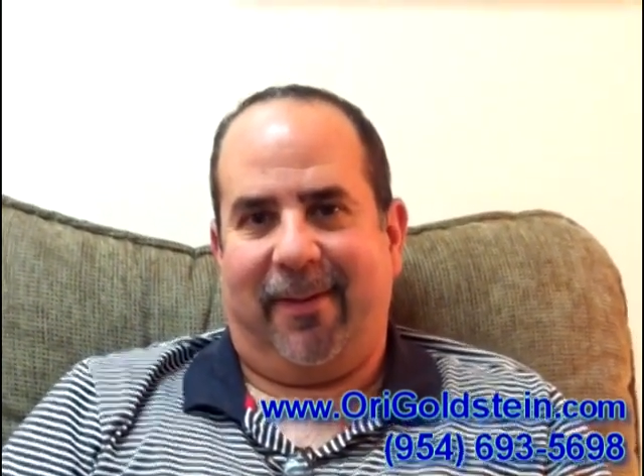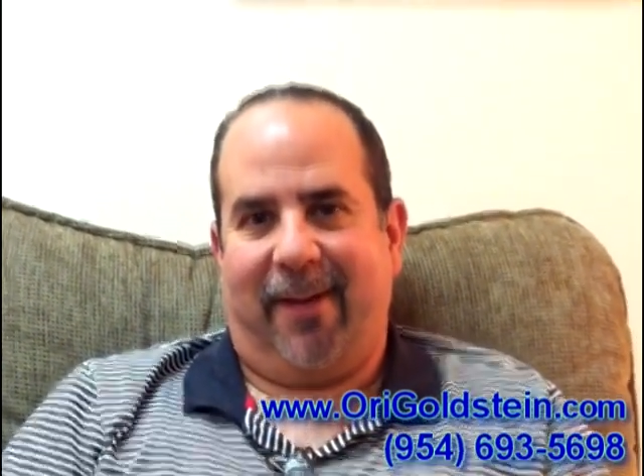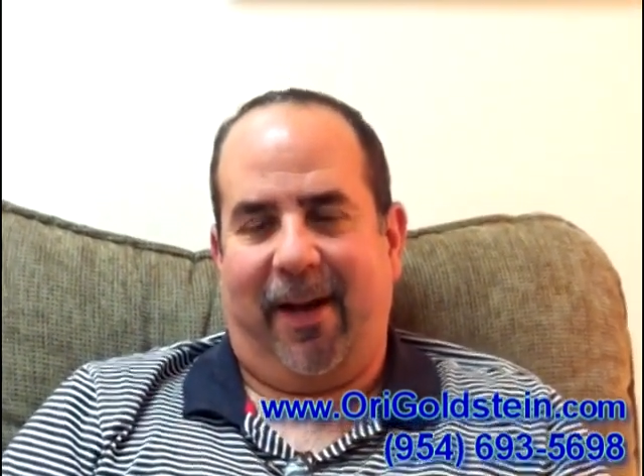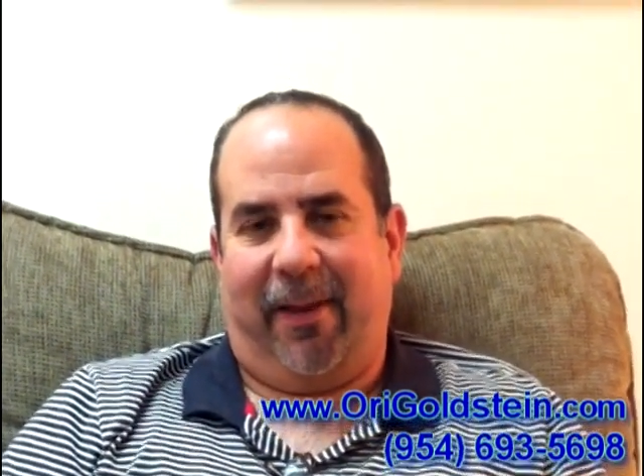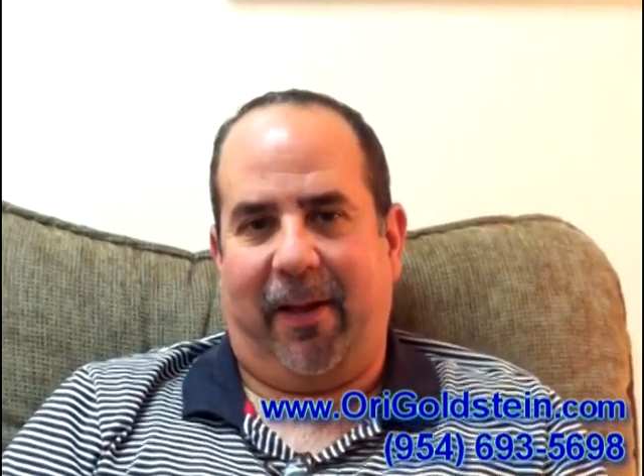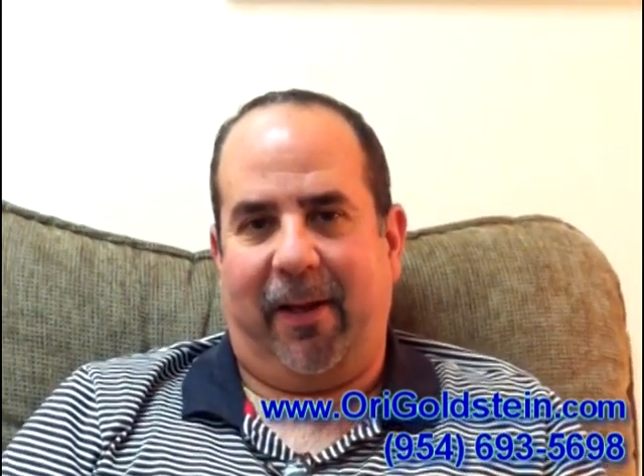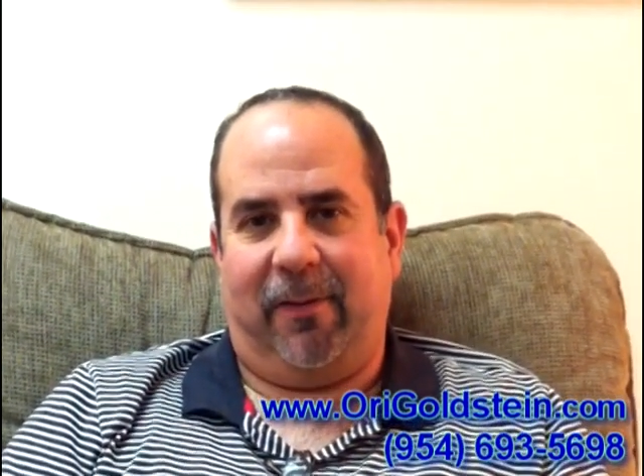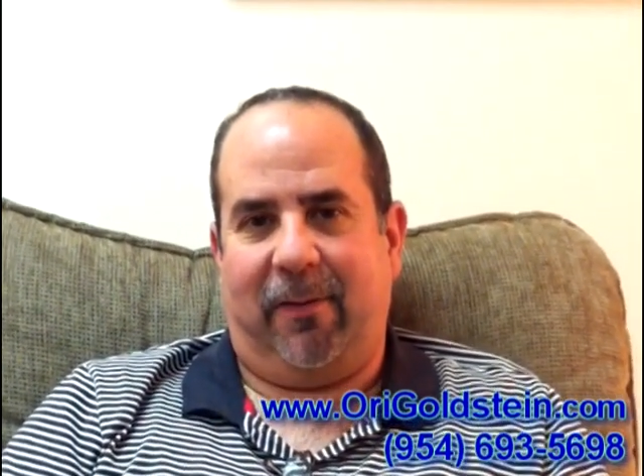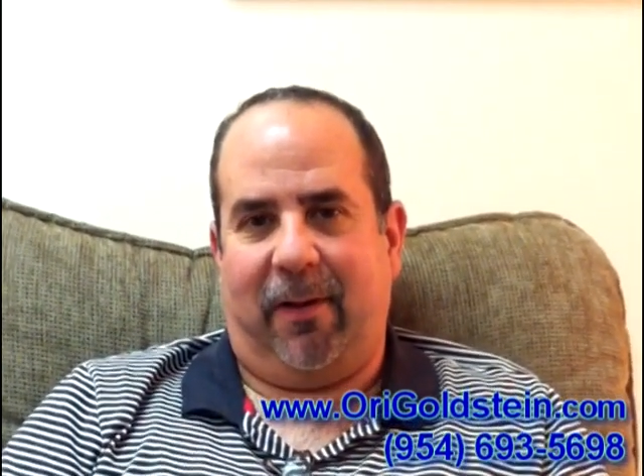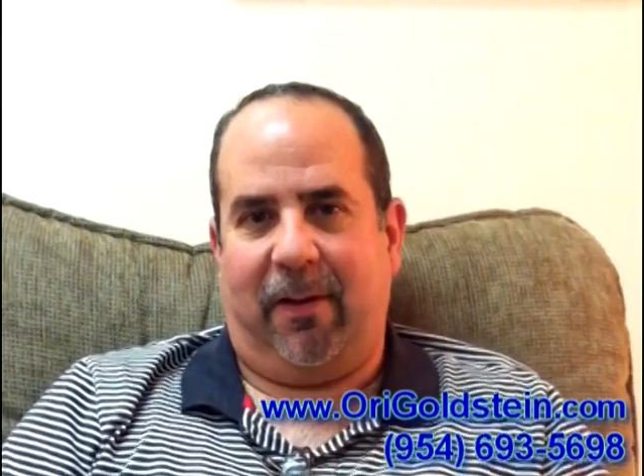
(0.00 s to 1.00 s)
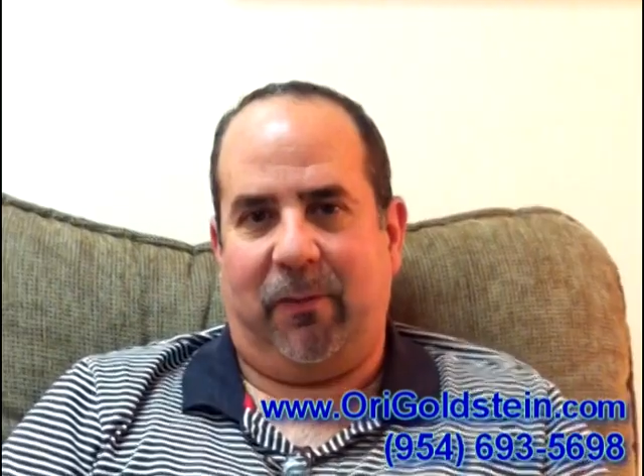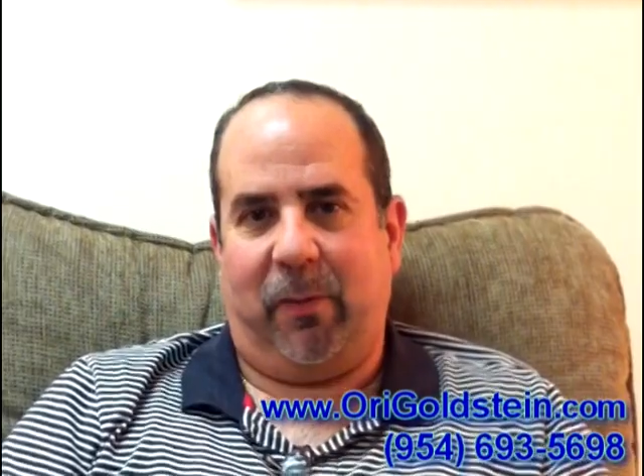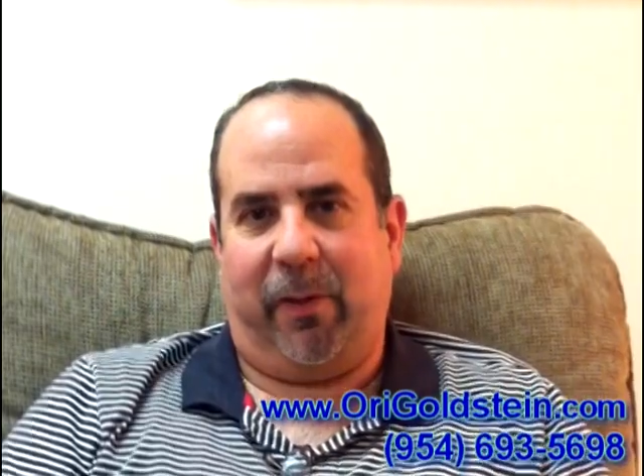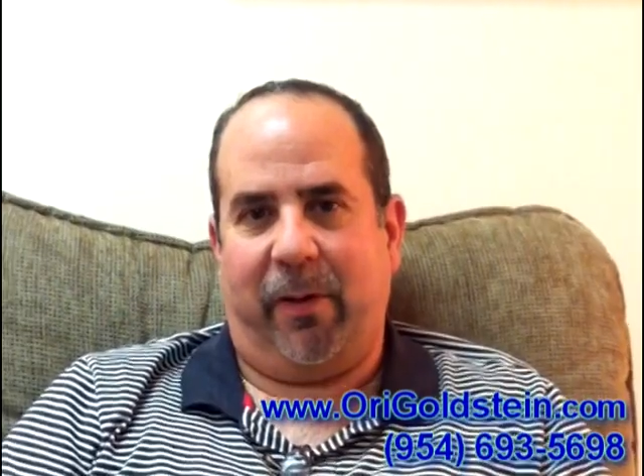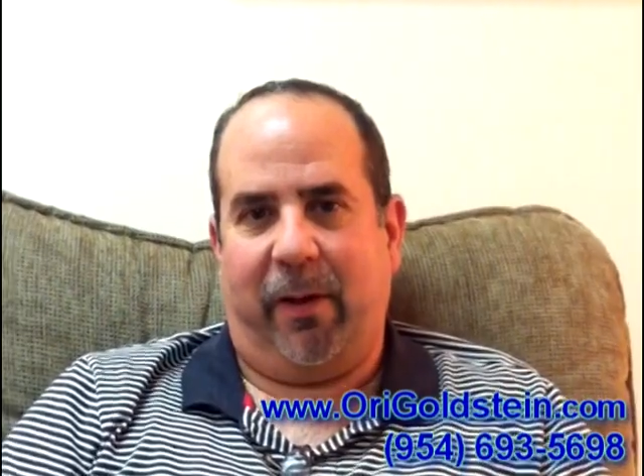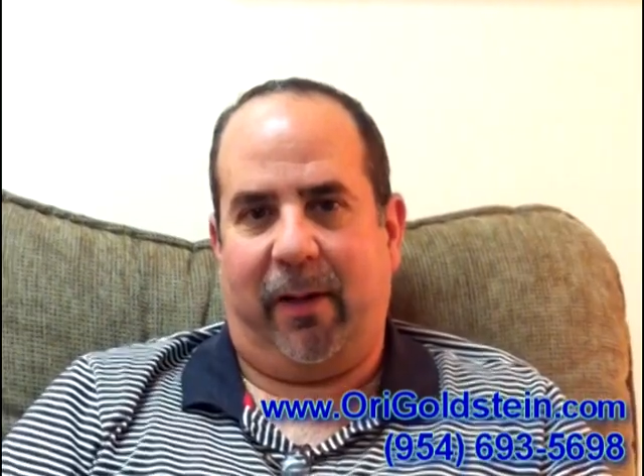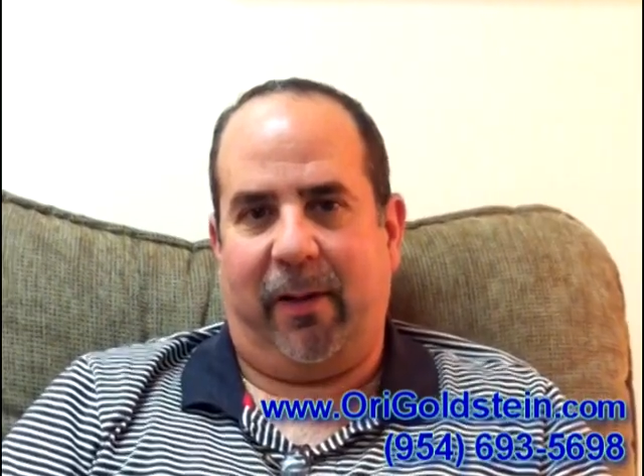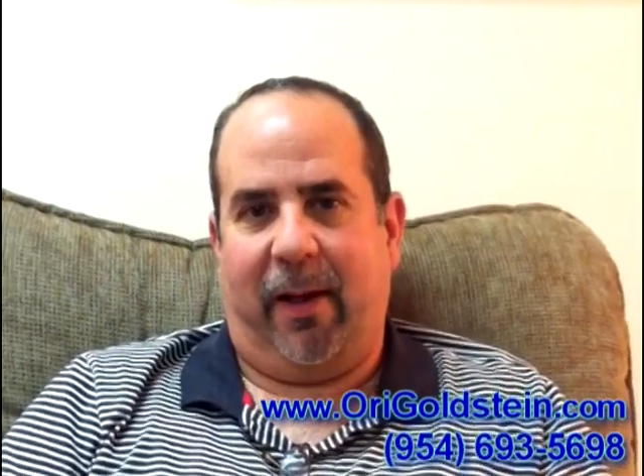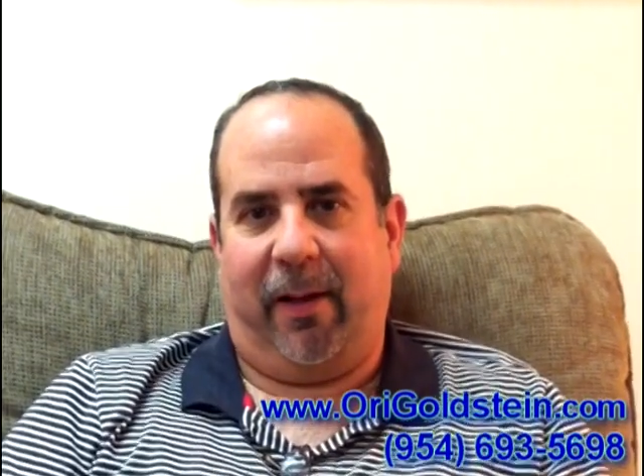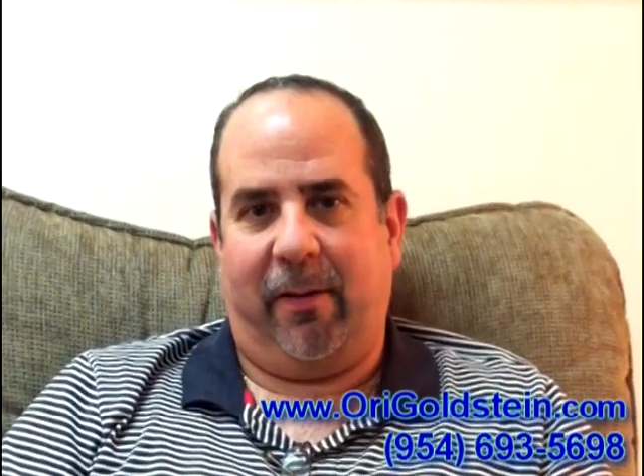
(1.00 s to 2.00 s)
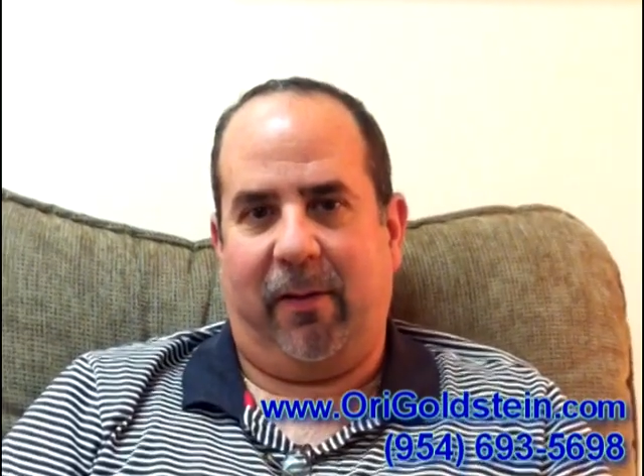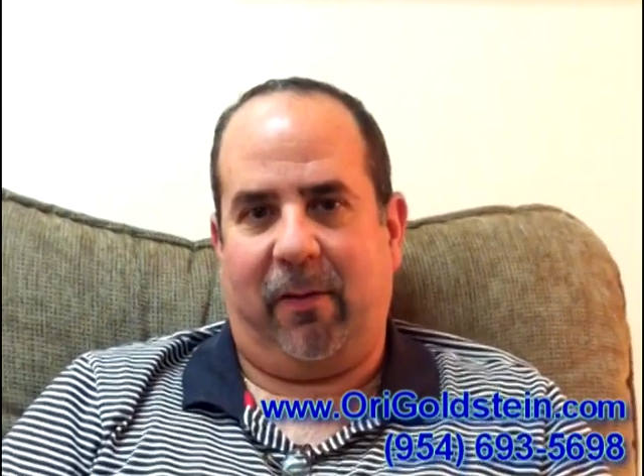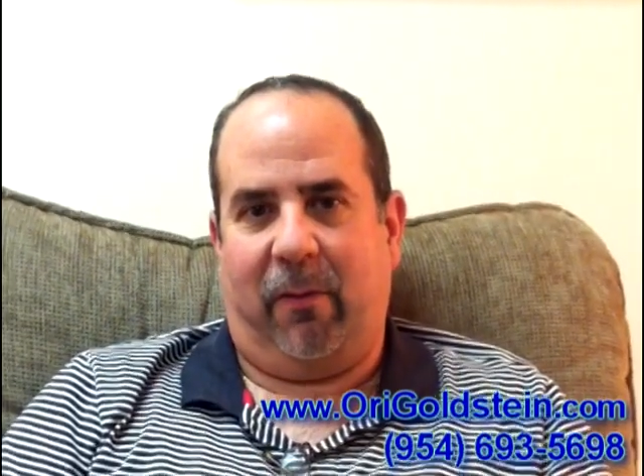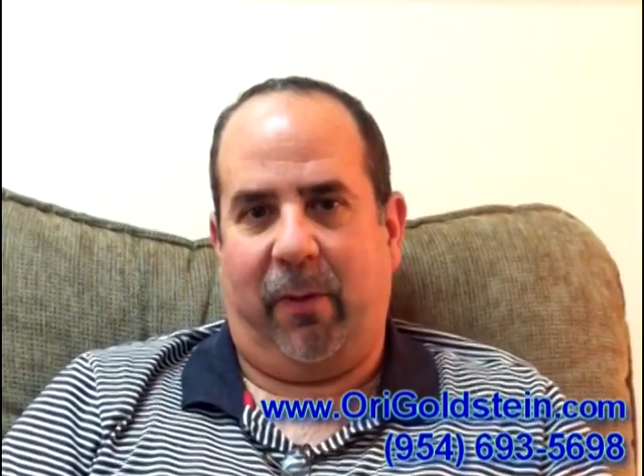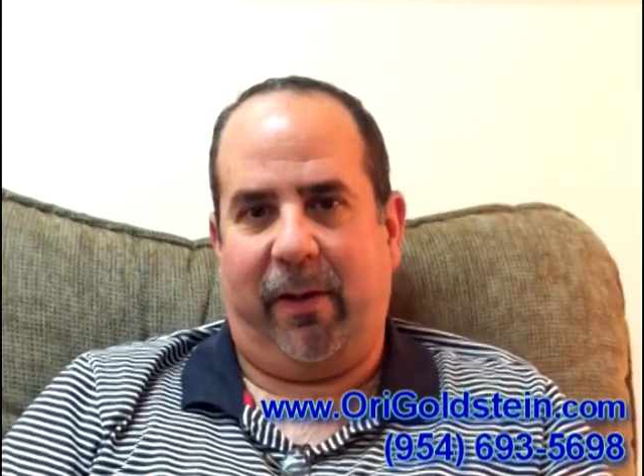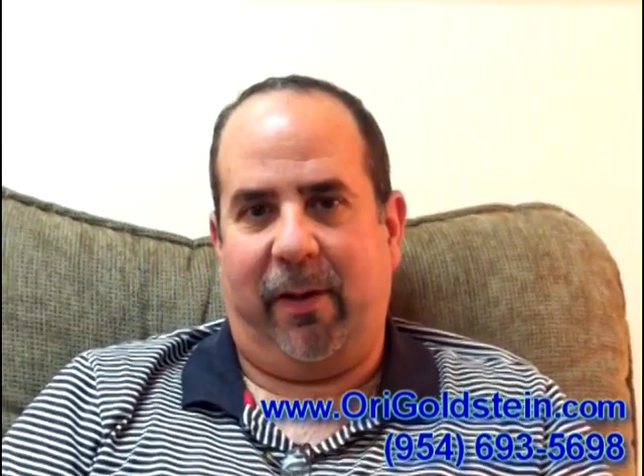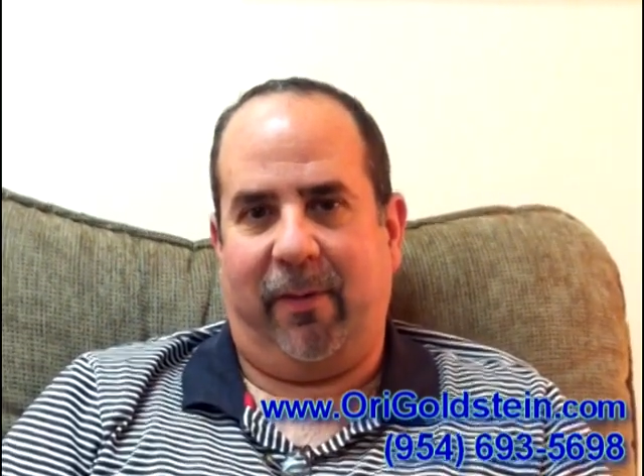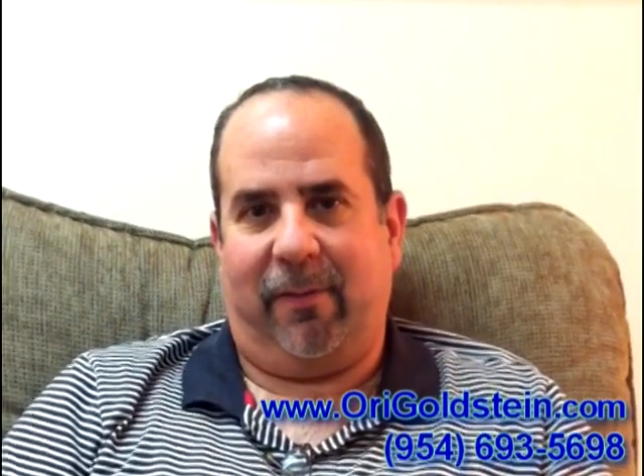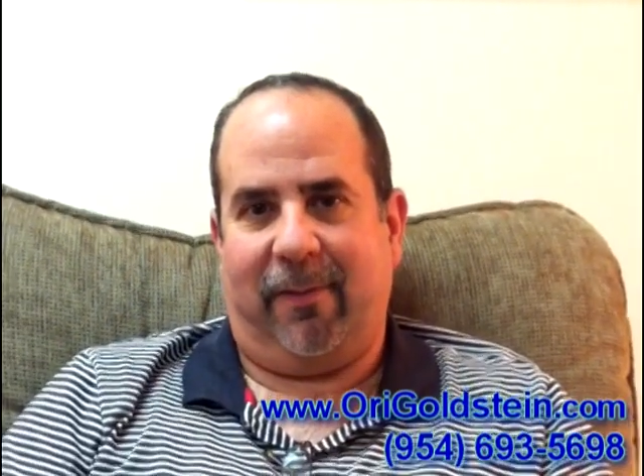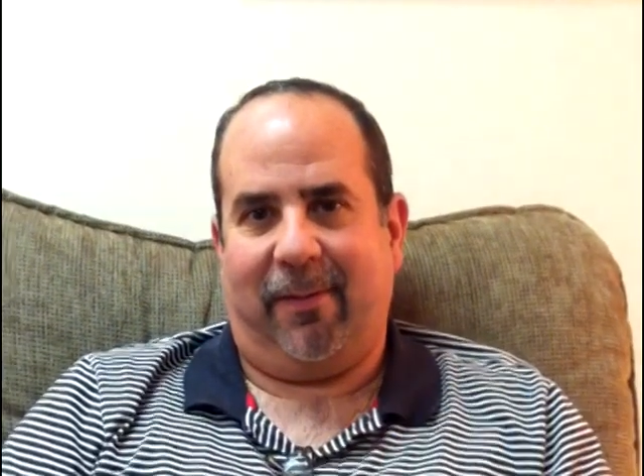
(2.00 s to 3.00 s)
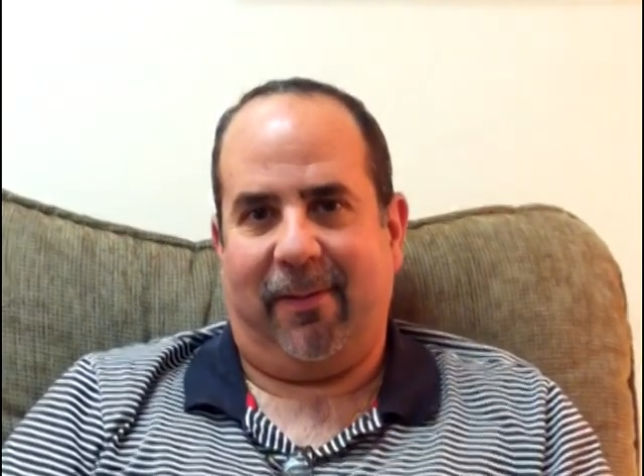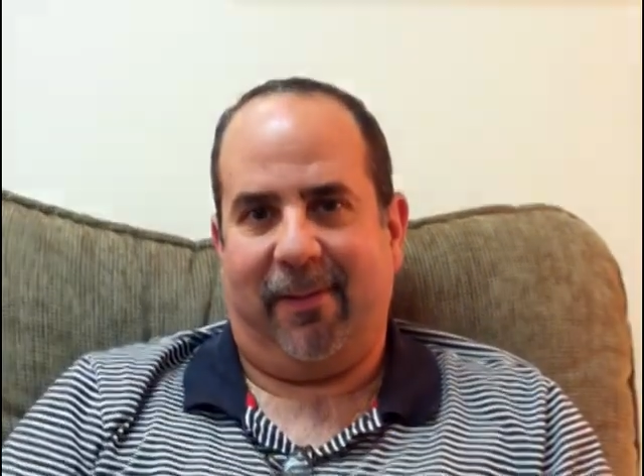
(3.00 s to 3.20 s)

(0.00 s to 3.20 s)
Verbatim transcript: And I think he's really good at what he does.